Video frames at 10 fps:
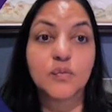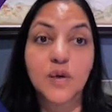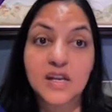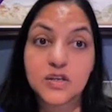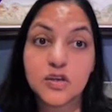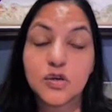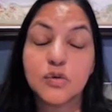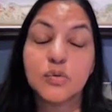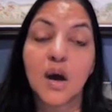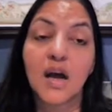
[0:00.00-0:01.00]
when
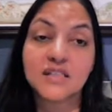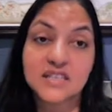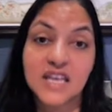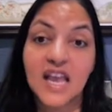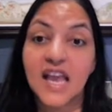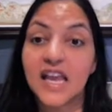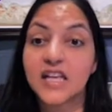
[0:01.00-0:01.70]
you say